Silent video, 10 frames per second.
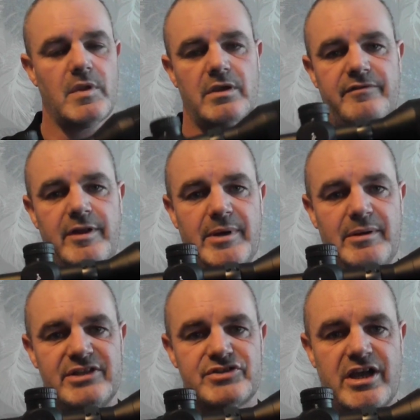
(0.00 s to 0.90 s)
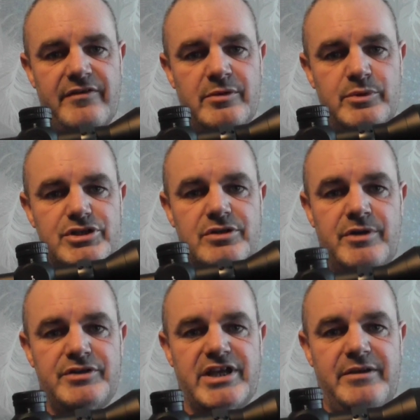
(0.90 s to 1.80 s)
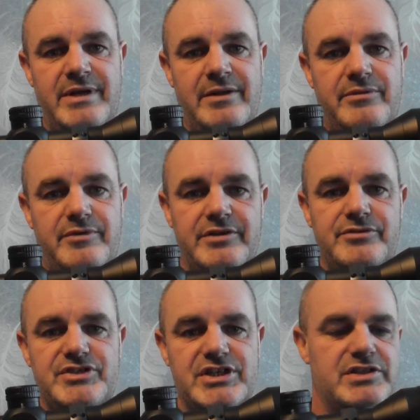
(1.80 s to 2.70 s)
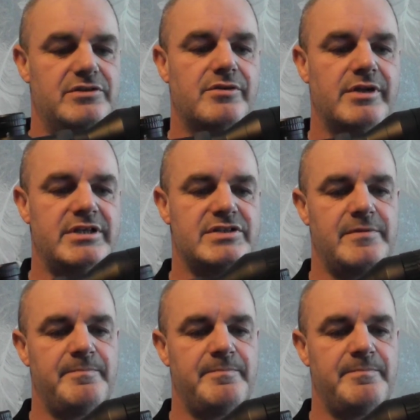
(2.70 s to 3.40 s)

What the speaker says: flip up lens cover, which you can rotate around 360 degrees.